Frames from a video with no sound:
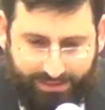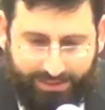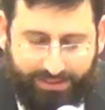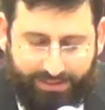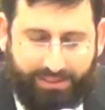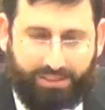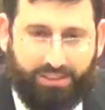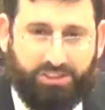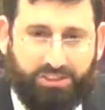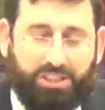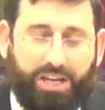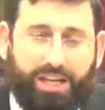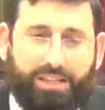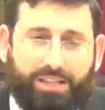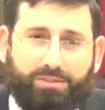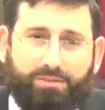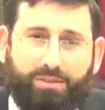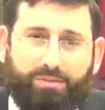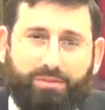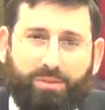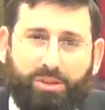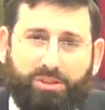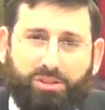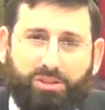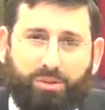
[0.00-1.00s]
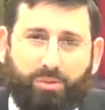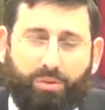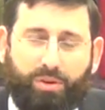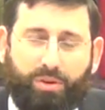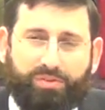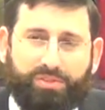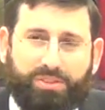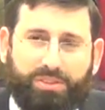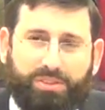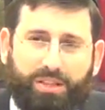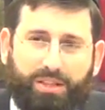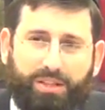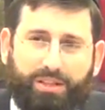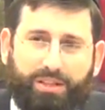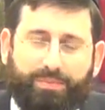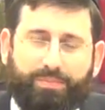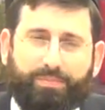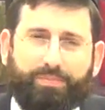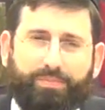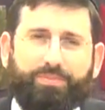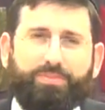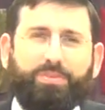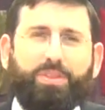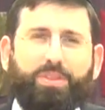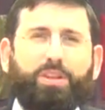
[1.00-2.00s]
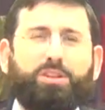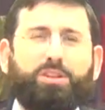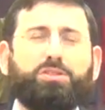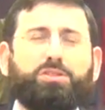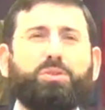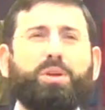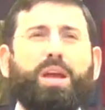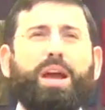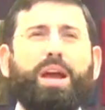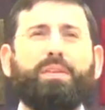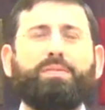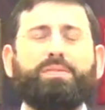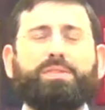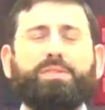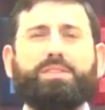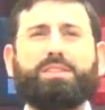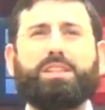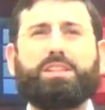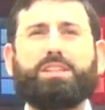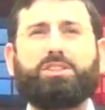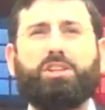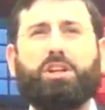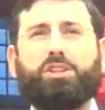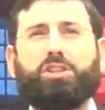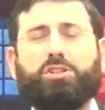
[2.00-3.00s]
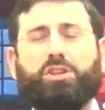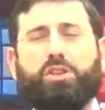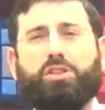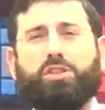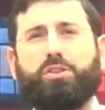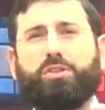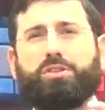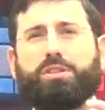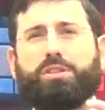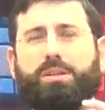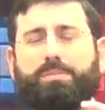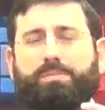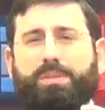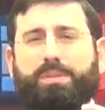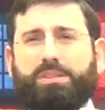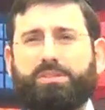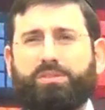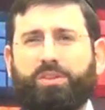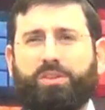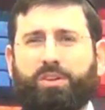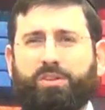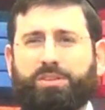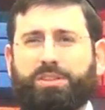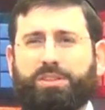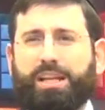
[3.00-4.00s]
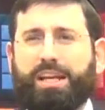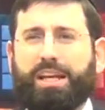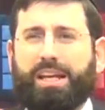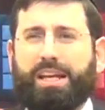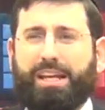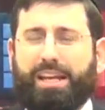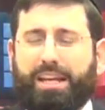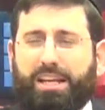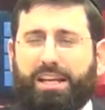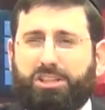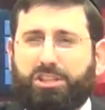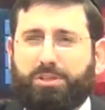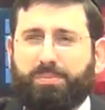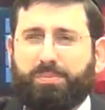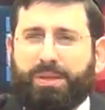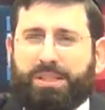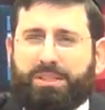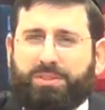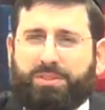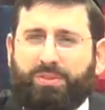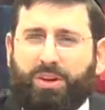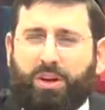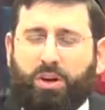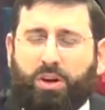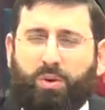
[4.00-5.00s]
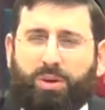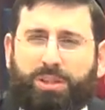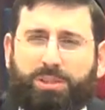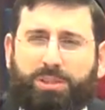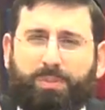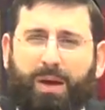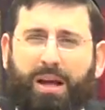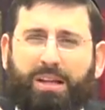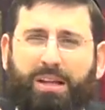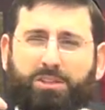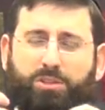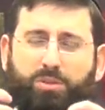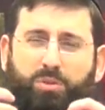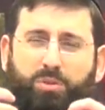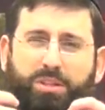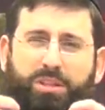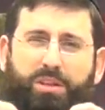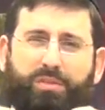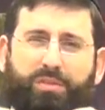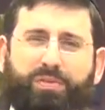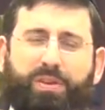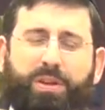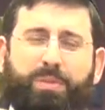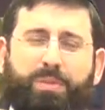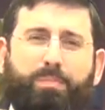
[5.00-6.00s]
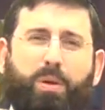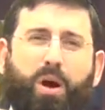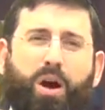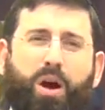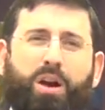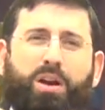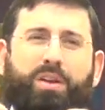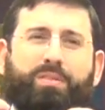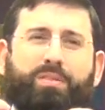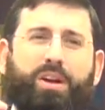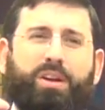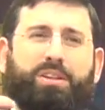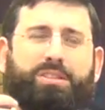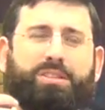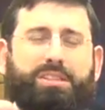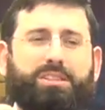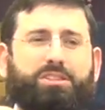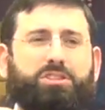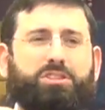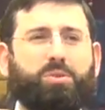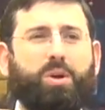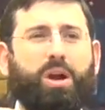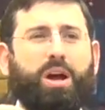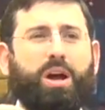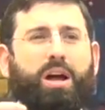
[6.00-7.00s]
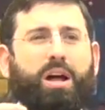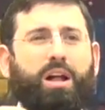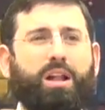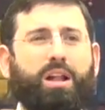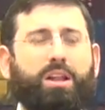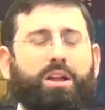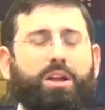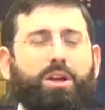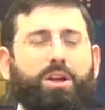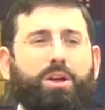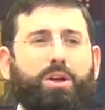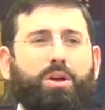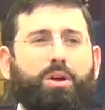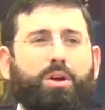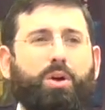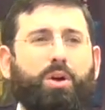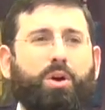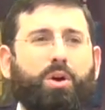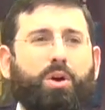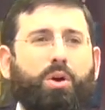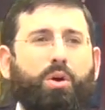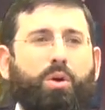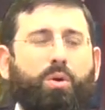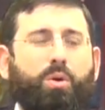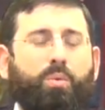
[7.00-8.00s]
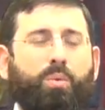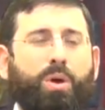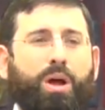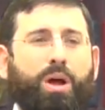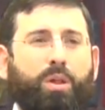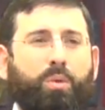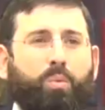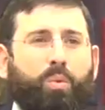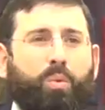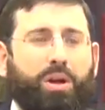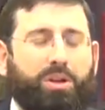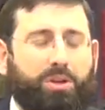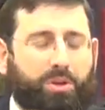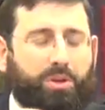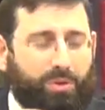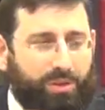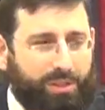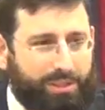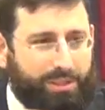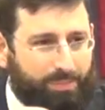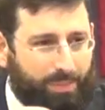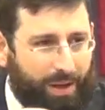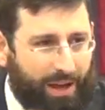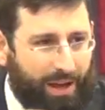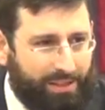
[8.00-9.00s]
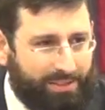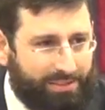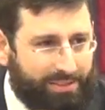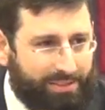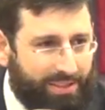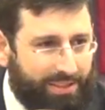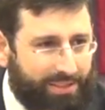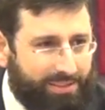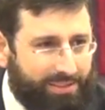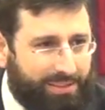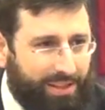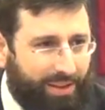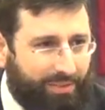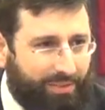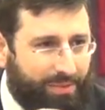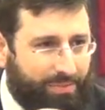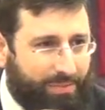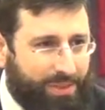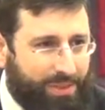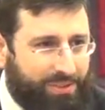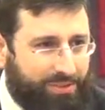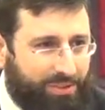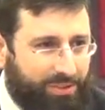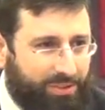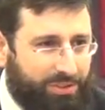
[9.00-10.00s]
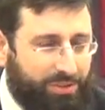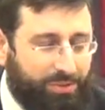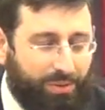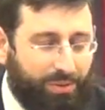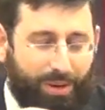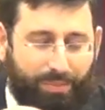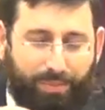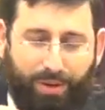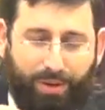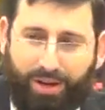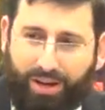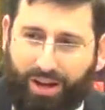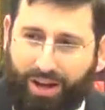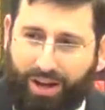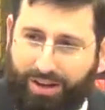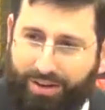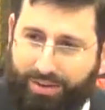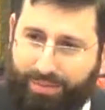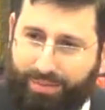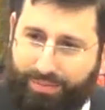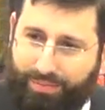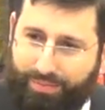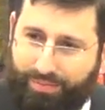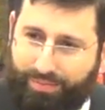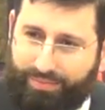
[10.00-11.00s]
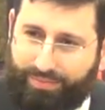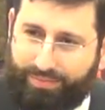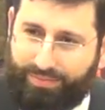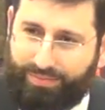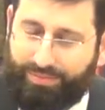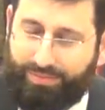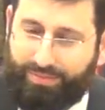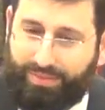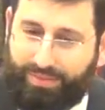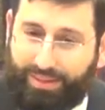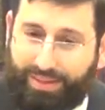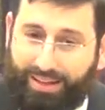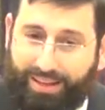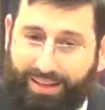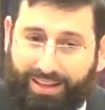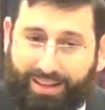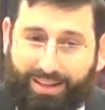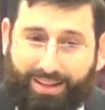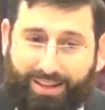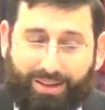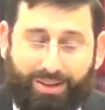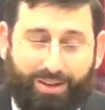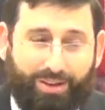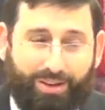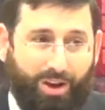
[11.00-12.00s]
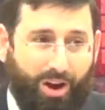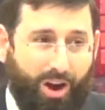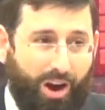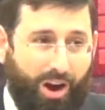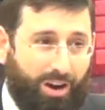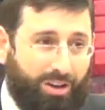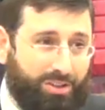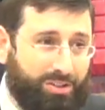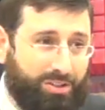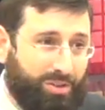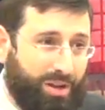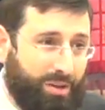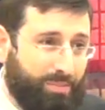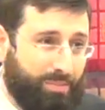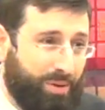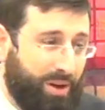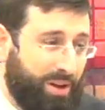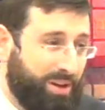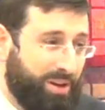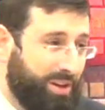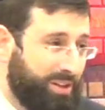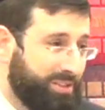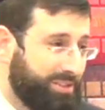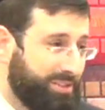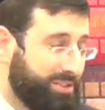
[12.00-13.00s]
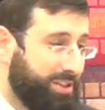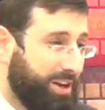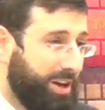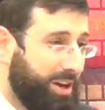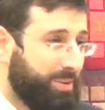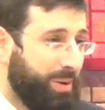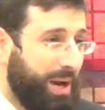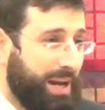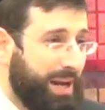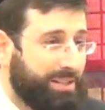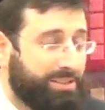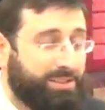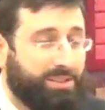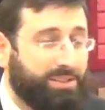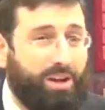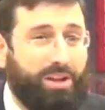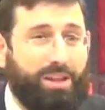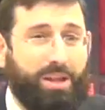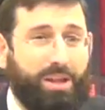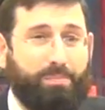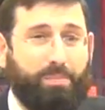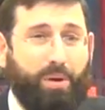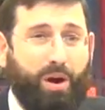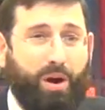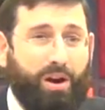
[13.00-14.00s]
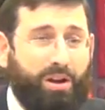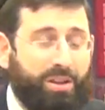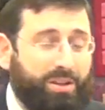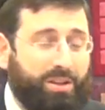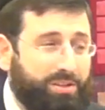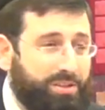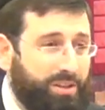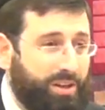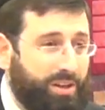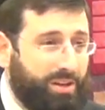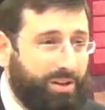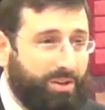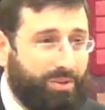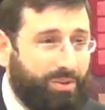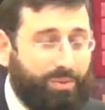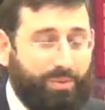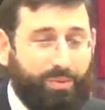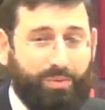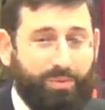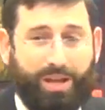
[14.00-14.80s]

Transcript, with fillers: Suggests Rav Moshe Wolfson. So you have six hundred thirteen mitzvahs. Each mitzvah corresponds to a different part of Eretz Yisrael. Well, what corresponds to the seven mitzvahs d'Rabbanan? Are d'Rabbanan's d'Oraisa? Are they part of the Torah?